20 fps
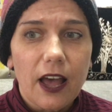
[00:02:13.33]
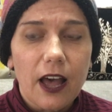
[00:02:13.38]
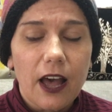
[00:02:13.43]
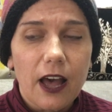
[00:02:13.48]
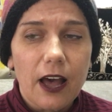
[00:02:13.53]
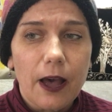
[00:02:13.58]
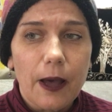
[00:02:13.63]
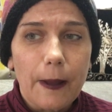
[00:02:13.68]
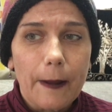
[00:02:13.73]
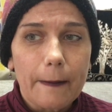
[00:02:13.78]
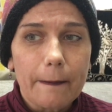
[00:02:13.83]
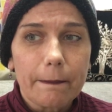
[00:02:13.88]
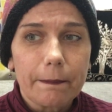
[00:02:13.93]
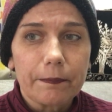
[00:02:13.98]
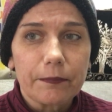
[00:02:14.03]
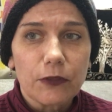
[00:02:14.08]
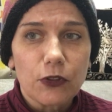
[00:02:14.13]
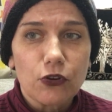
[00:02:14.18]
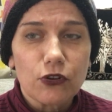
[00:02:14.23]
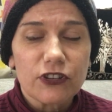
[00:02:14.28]
Um,
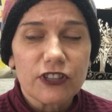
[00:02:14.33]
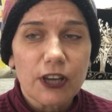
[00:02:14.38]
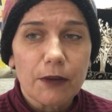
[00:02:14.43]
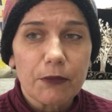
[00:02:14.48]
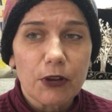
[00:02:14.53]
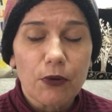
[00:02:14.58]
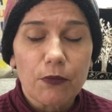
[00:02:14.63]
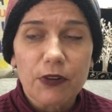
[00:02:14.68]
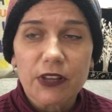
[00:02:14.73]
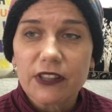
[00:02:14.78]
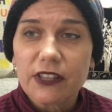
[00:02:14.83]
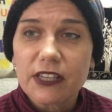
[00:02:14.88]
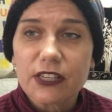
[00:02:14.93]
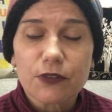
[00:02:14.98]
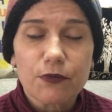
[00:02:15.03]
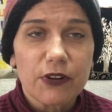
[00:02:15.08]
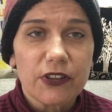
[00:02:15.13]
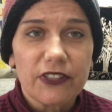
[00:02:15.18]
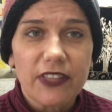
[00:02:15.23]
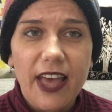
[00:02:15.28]
you can tell me to read
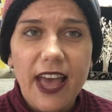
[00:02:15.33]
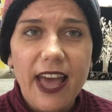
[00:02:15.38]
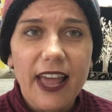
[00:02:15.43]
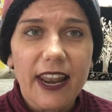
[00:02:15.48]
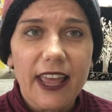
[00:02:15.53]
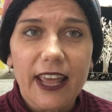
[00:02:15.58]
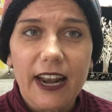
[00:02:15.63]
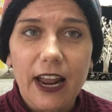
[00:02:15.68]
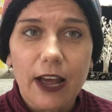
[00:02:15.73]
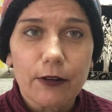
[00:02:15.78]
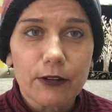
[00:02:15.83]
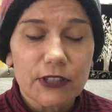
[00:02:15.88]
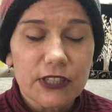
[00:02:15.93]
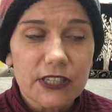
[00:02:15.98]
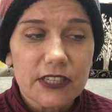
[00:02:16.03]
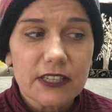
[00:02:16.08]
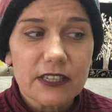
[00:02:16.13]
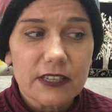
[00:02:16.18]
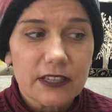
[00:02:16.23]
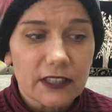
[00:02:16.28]
this, read that, and I will
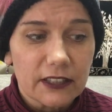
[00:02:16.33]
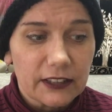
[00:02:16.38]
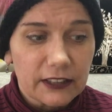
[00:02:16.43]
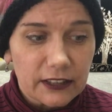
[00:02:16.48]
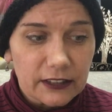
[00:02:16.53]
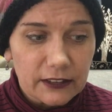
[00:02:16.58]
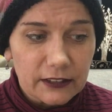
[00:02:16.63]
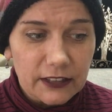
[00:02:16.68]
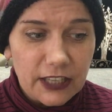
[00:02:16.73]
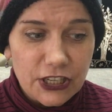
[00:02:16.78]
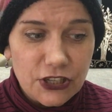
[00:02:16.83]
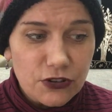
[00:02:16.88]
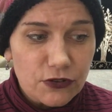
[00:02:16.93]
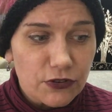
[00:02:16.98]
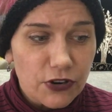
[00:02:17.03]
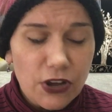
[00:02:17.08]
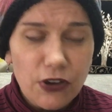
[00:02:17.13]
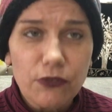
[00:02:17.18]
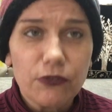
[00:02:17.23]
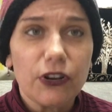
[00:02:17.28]
just let
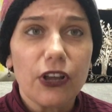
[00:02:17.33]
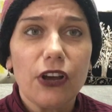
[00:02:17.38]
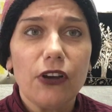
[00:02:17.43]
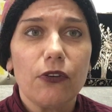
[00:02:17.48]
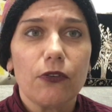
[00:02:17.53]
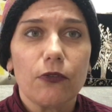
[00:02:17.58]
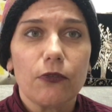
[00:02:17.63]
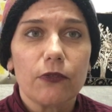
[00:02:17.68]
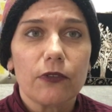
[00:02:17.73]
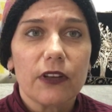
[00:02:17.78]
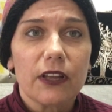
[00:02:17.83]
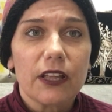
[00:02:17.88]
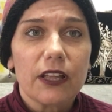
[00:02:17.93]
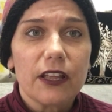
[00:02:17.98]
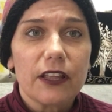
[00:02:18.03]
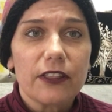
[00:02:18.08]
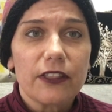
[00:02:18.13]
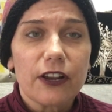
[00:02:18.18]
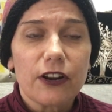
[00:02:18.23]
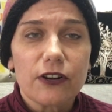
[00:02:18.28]
you know, no,
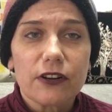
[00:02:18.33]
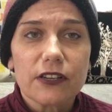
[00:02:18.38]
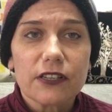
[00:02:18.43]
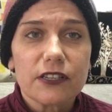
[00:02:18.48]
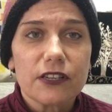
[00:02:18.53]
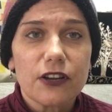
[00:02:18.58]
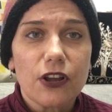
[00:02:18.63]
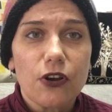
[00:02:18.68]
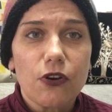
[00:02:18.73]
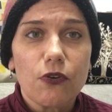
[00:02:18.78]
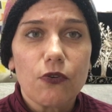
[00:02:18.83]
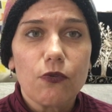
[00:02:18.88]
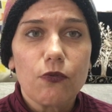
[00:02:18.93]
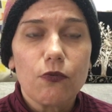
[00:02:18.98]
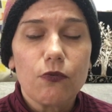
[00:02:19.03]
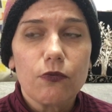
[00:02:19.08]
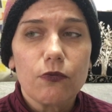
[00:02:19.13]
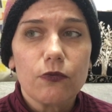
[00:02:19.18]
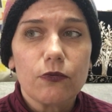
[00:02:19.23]
there is no